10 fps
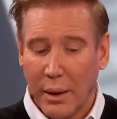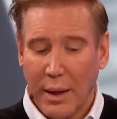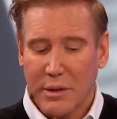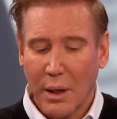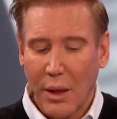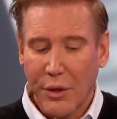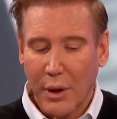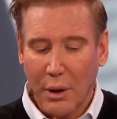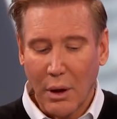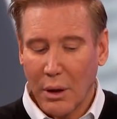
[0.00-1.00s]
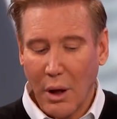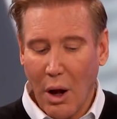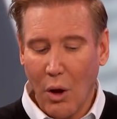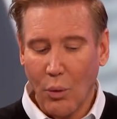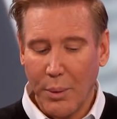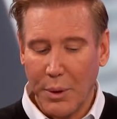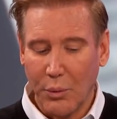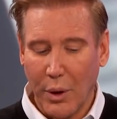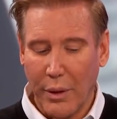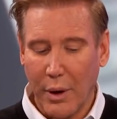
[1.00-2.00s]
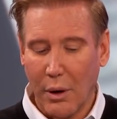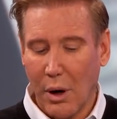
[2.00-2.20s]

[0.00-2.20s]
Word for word: Yes, and I think uh, all women where there